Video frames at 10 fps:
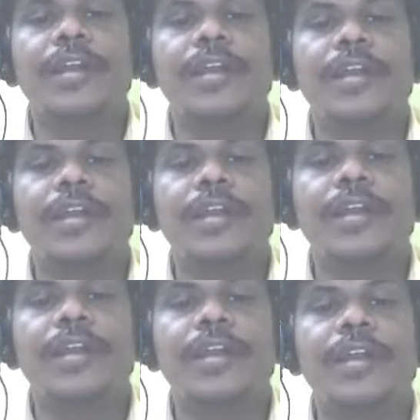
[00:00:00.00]
in
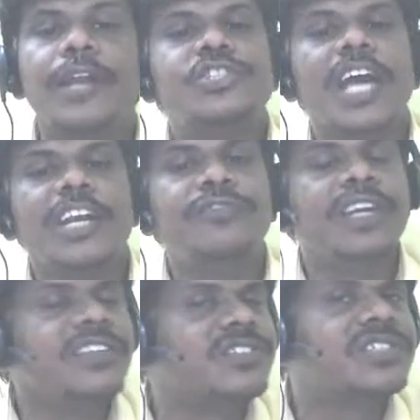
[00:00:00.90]
arteries and
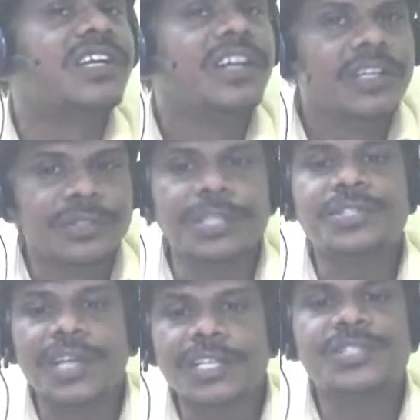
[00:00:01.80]
veins. This
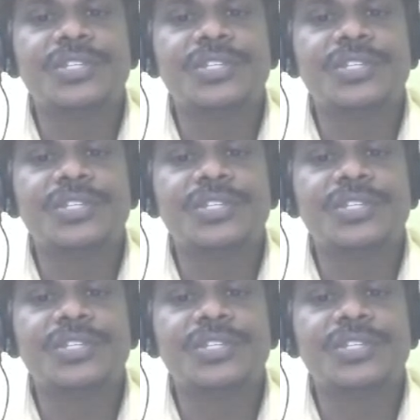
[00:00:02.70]
is